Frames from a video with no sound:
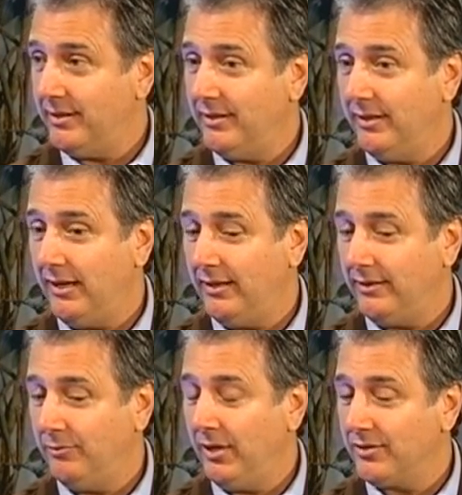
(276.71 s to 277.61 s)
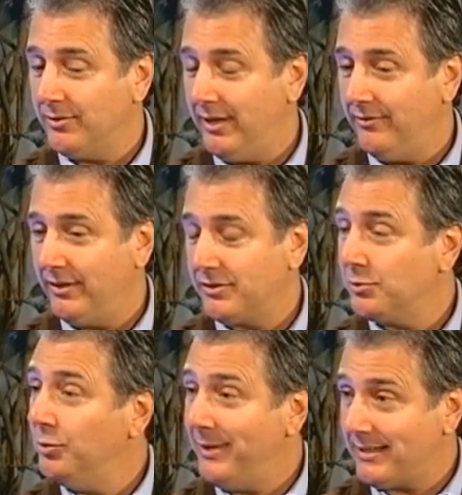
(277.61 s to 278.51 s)
And, and we also have uh,
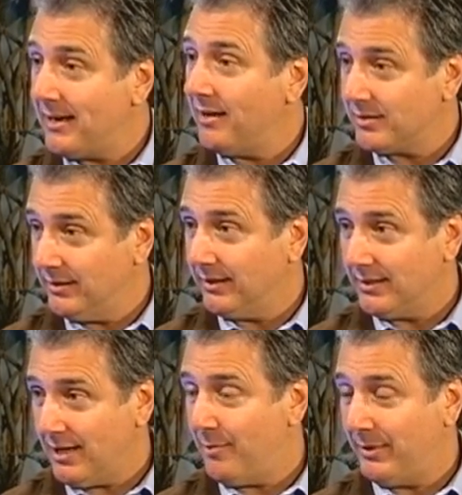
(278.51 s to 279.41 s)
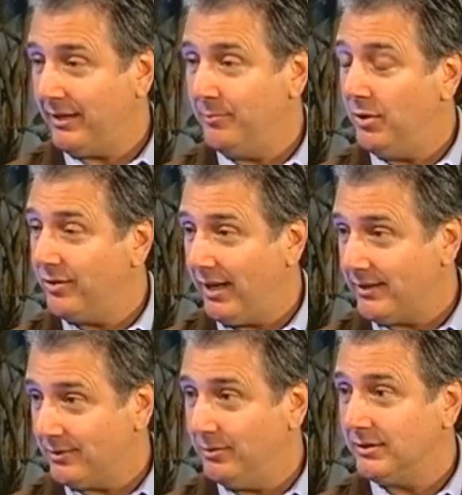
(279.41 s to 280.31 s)
school based counseling that's happening in both high
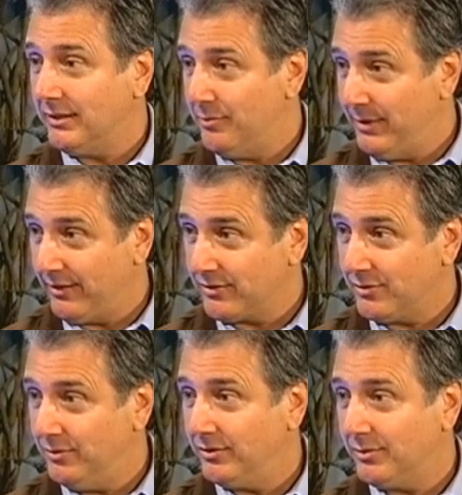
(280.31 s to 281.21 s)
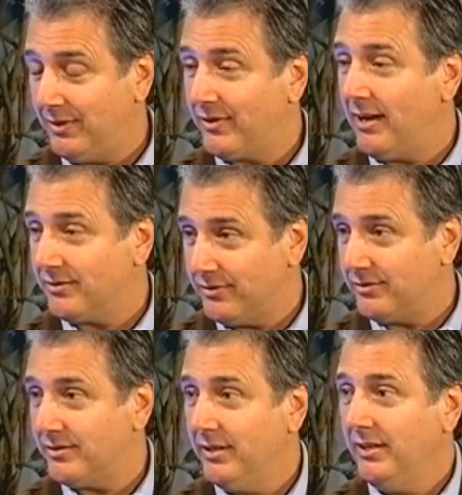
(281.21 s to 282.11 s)
schools and in middle schools. So we have
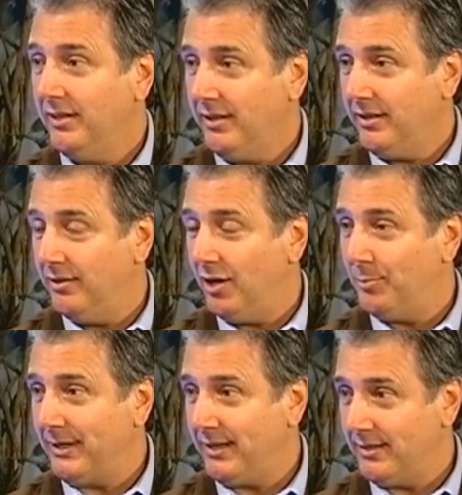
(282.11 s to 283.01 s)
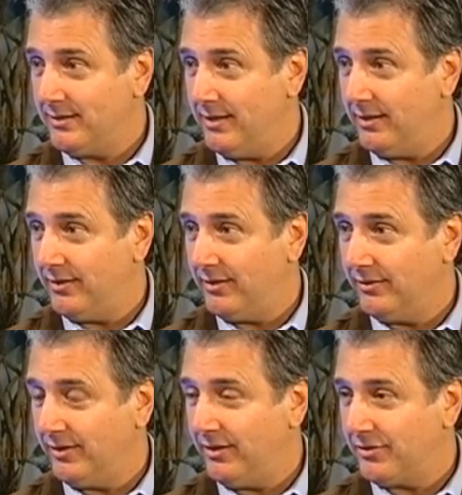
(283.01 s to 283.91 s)
counselors you know, helping kids there that
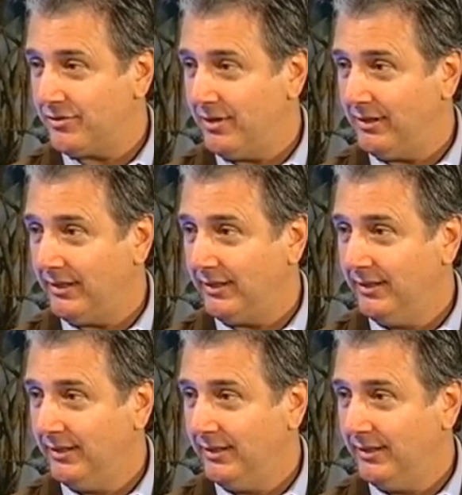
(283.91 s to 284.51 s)
are, that are struggling.